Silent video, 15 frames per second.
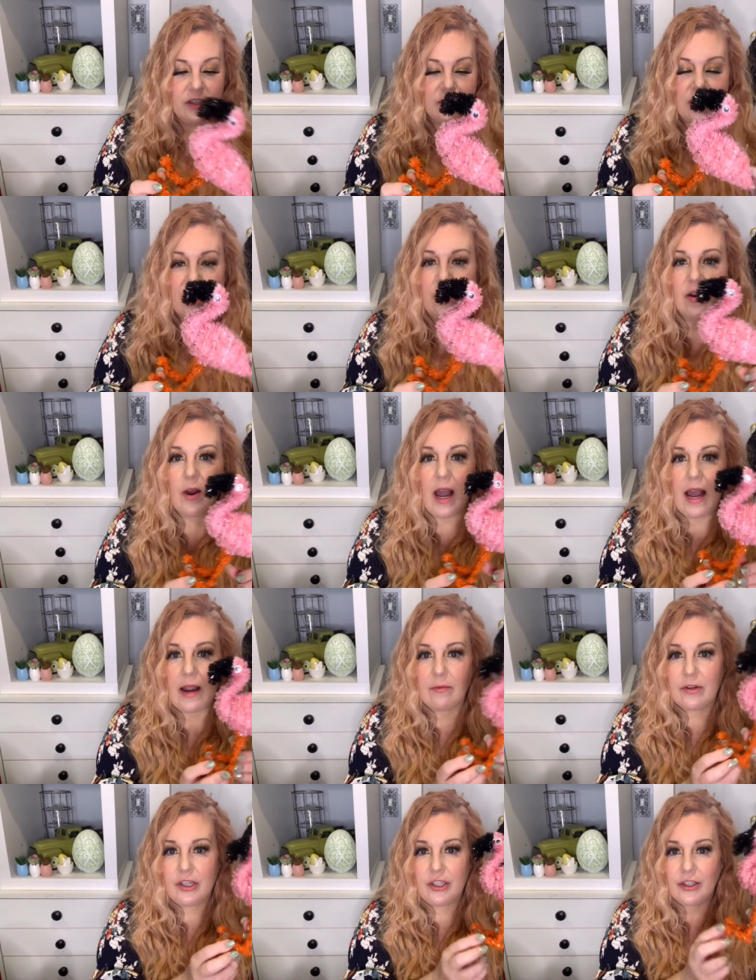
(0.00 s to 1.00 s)
So I
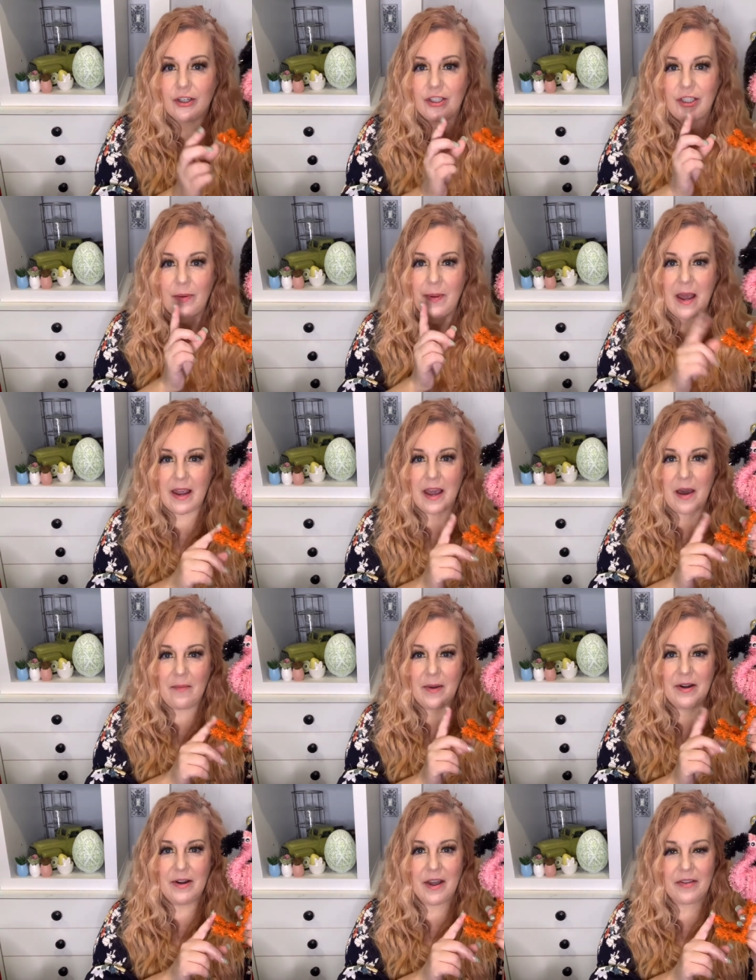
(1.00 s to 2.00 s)
was sure to pick up
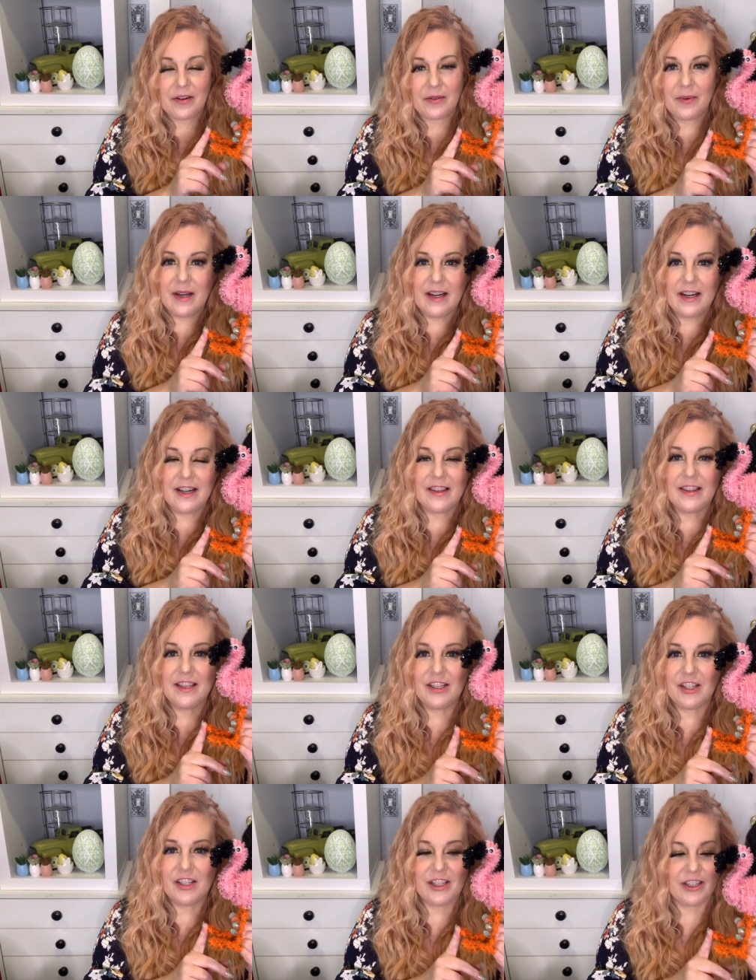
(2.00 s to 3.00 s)
another one
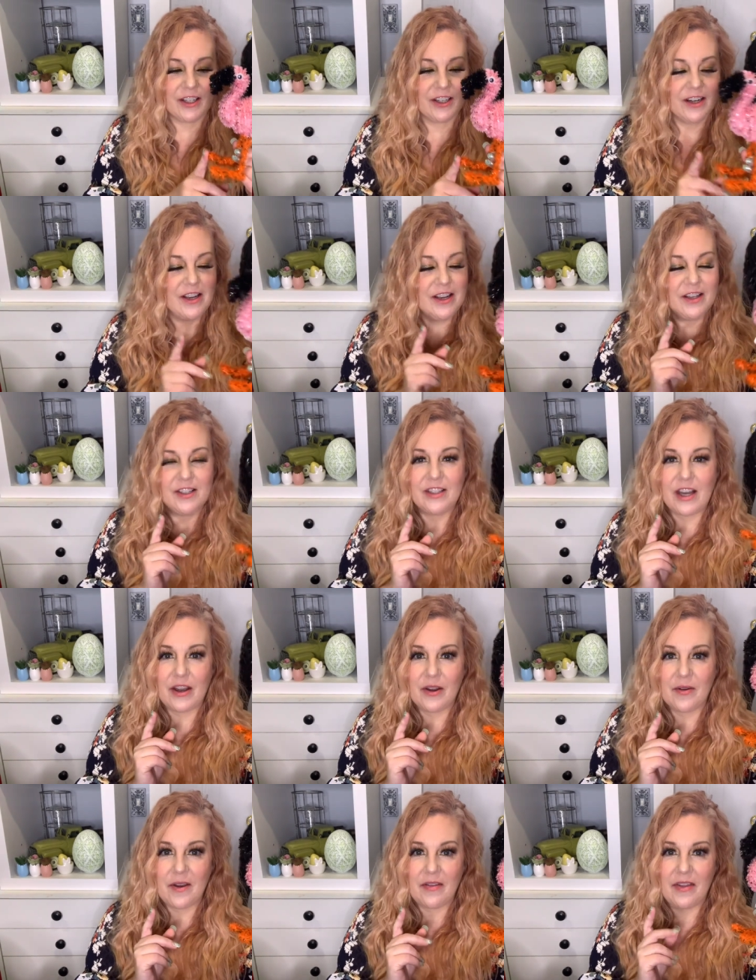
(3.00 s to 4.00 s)
this year
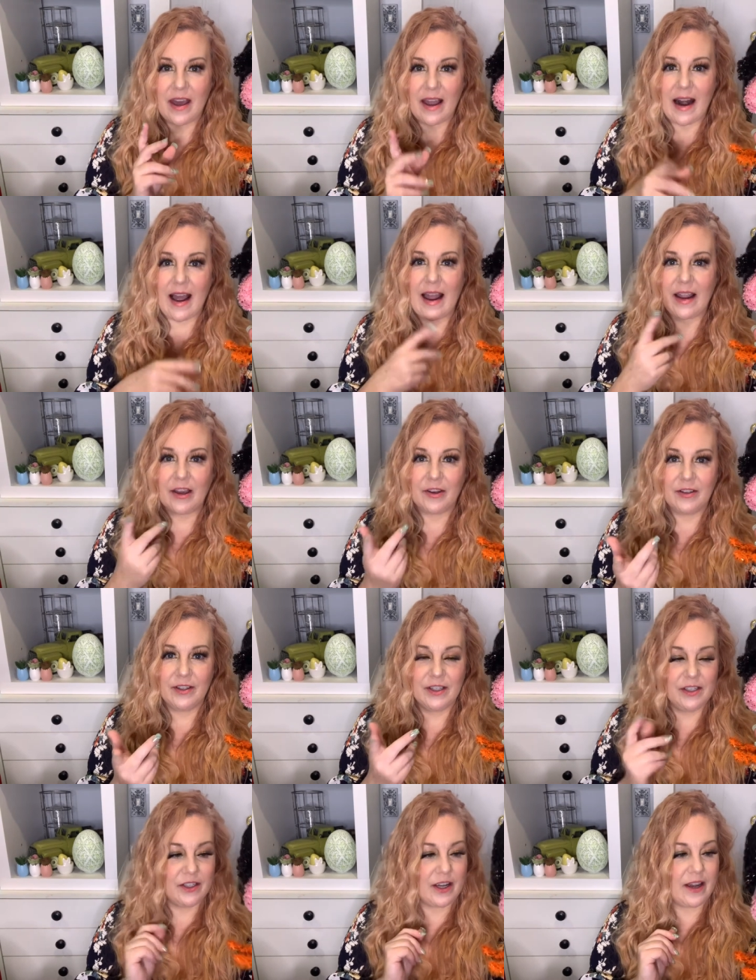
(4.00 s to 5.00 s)
so that I
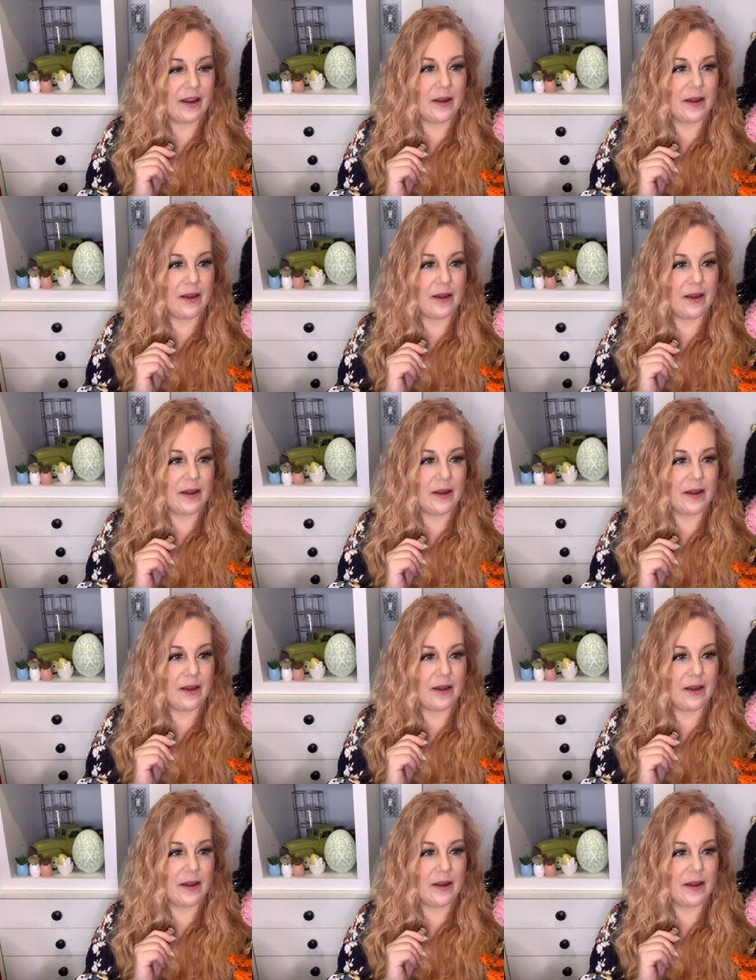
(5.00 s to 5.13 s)
could